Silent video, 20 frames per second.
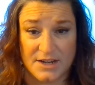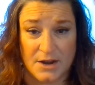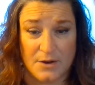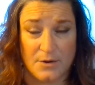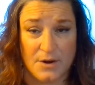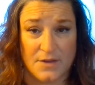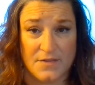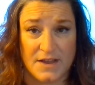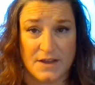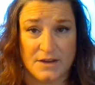know,
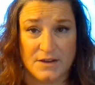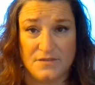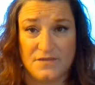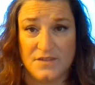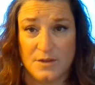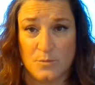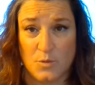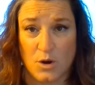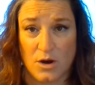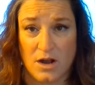are they going to
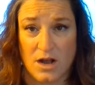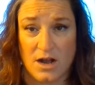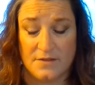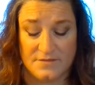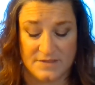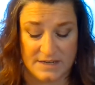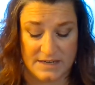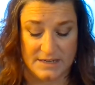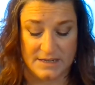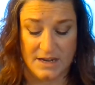feel more
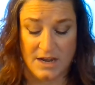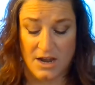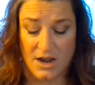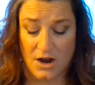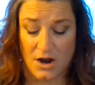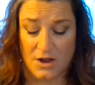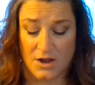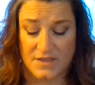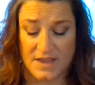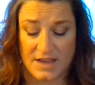confident?
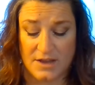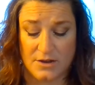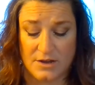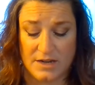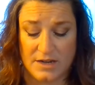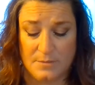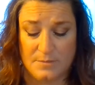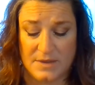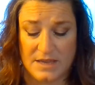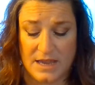Are they
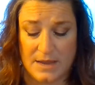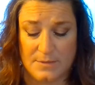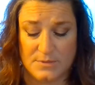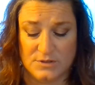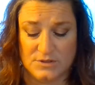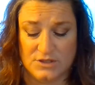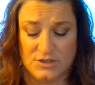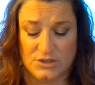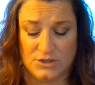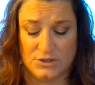going to be
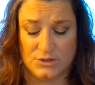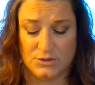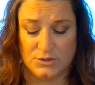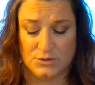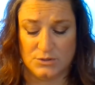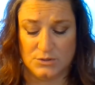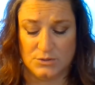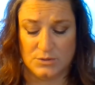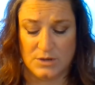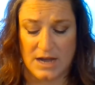able
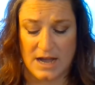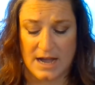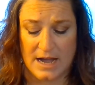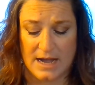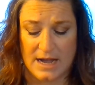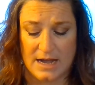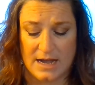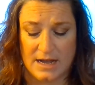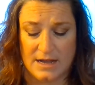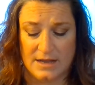to
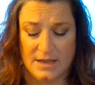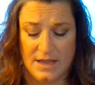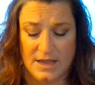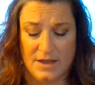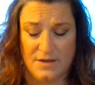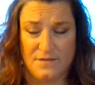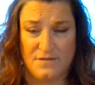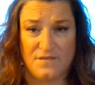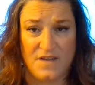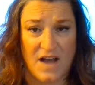
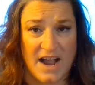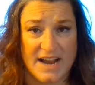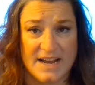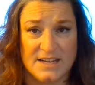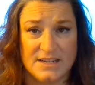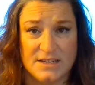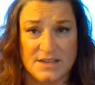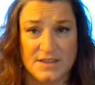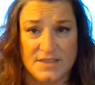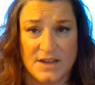
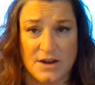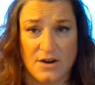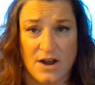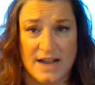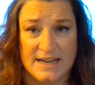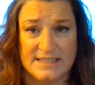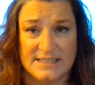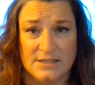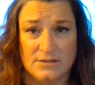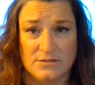find their
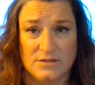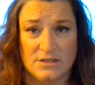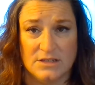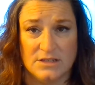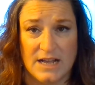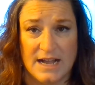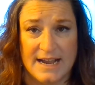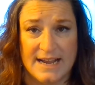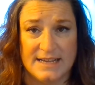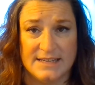ideal
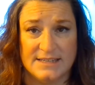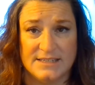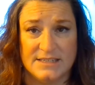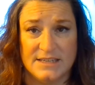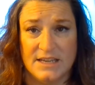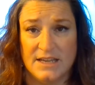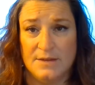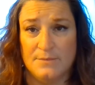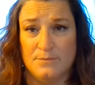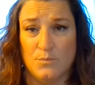client
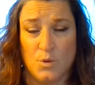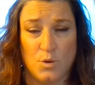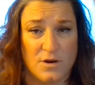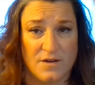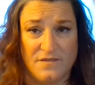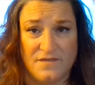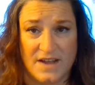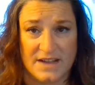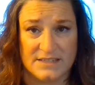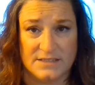more
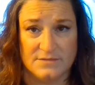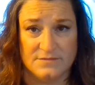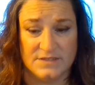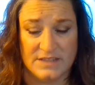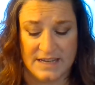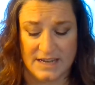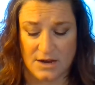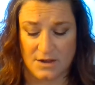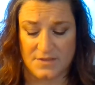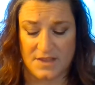
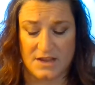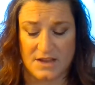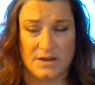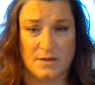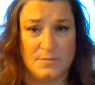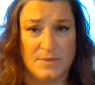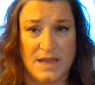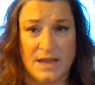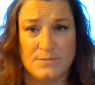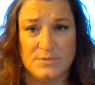effectively? Are they going
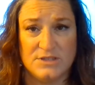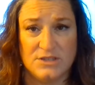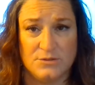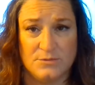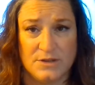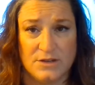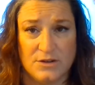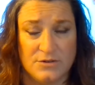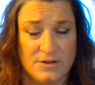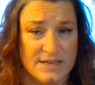to be able
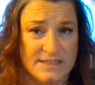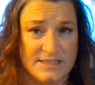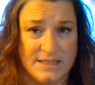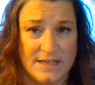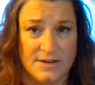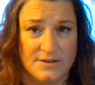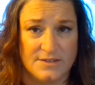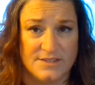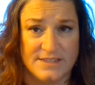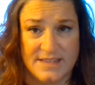to increase
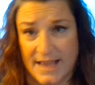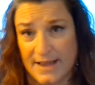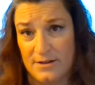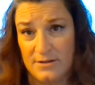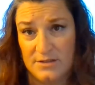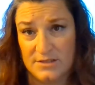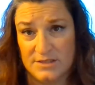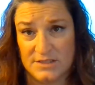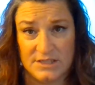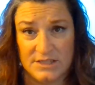their
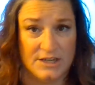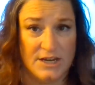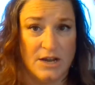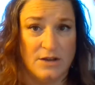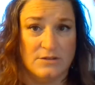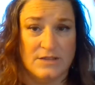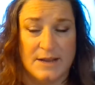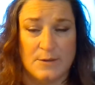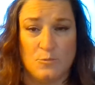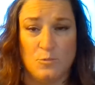sales? You
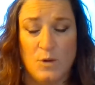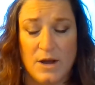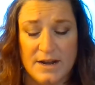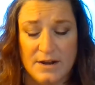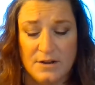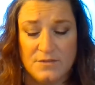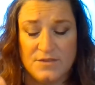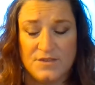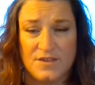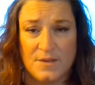know, like, what
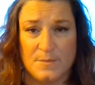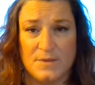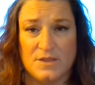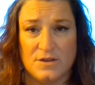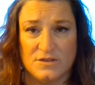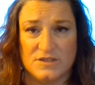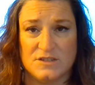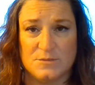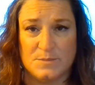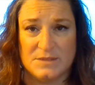are some of
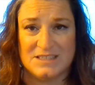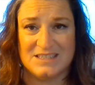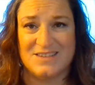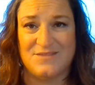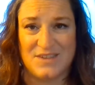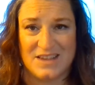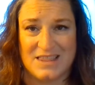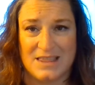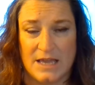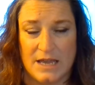those
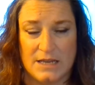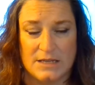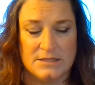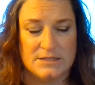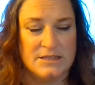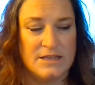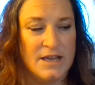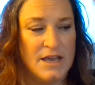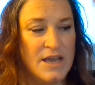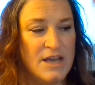specific
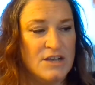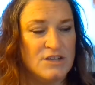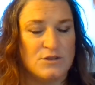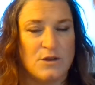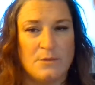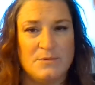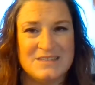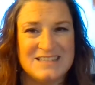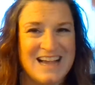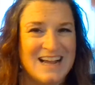things?
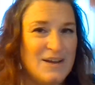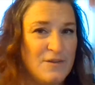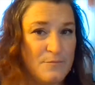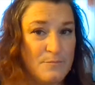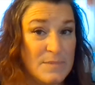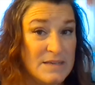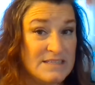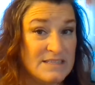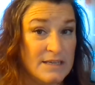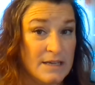So I was kind of
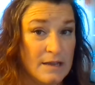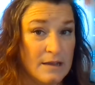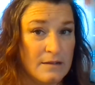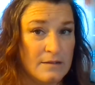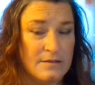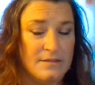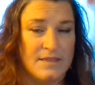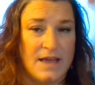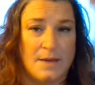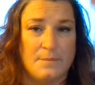
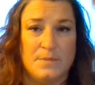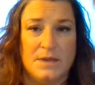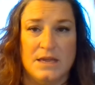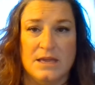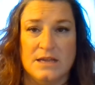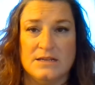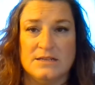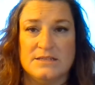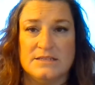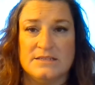missing that
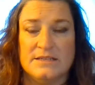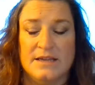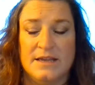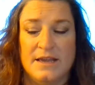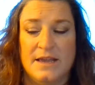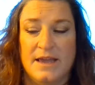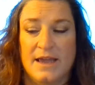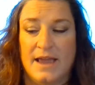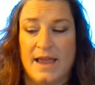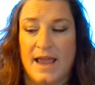piece.
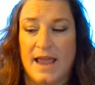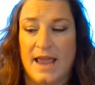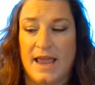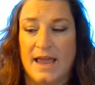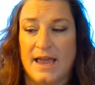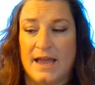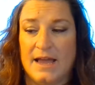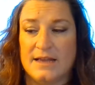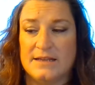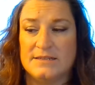
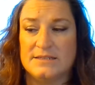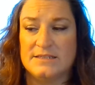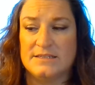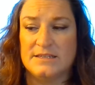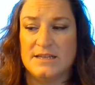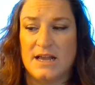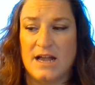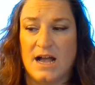And